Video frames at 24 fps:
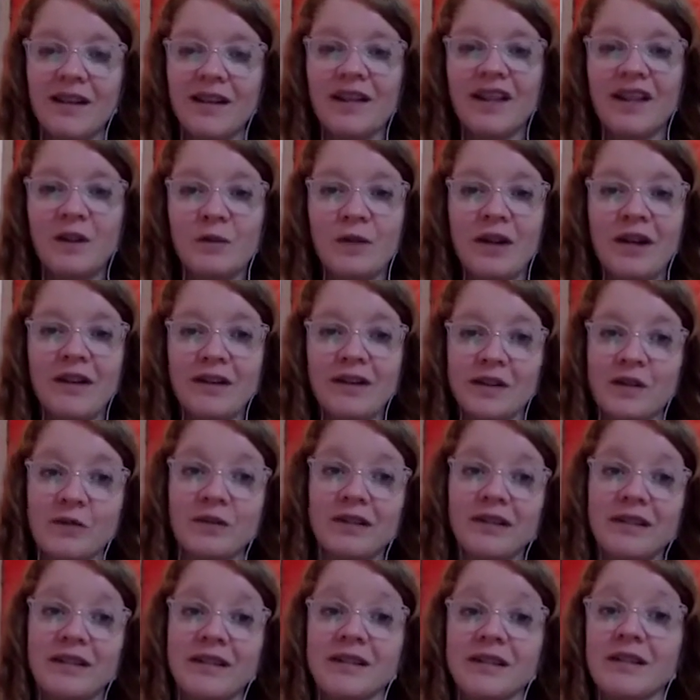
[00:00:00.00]
in a way that's
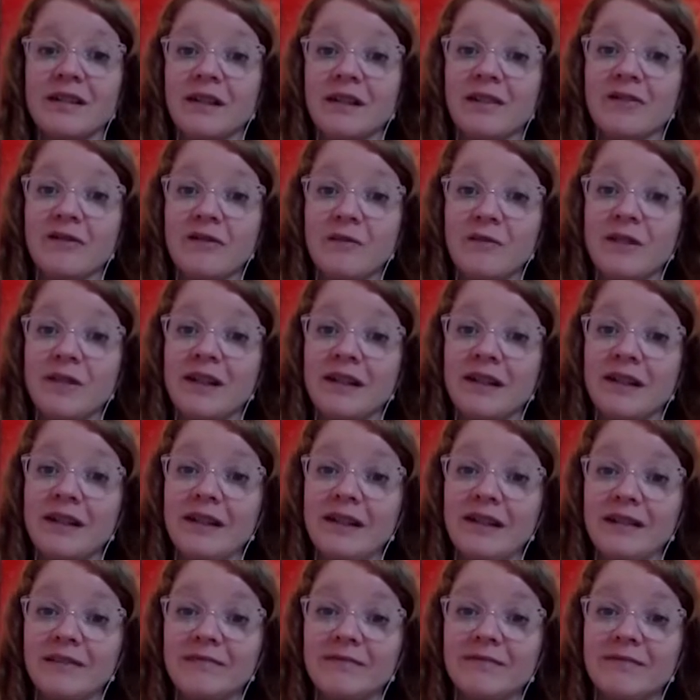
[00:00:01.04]
realistic for
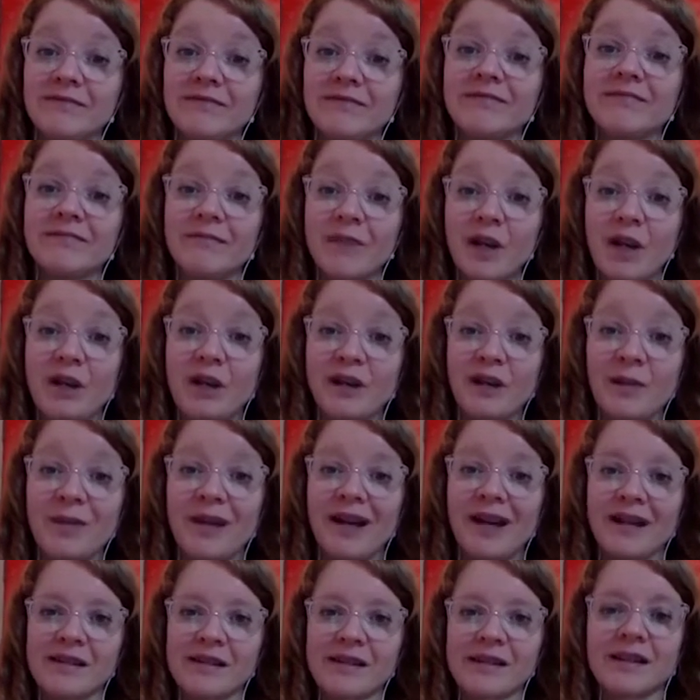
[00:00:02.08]
my own
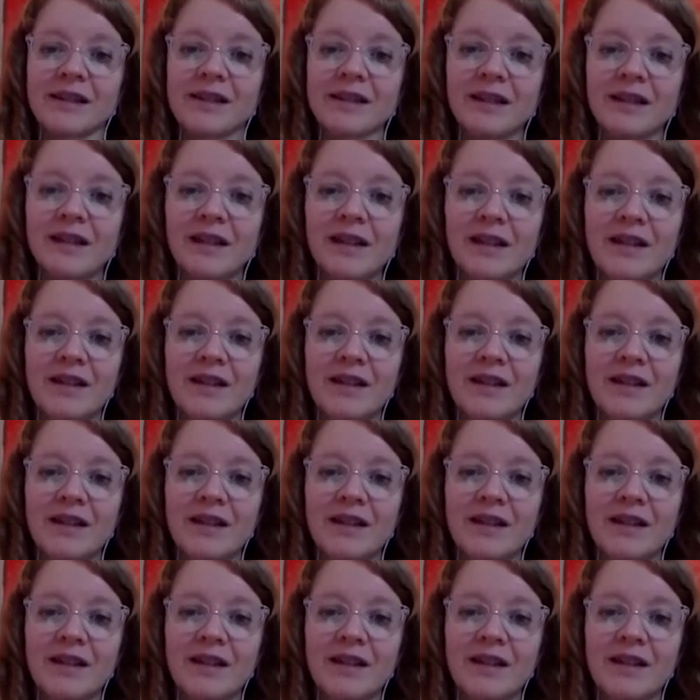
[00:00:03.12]
capacity.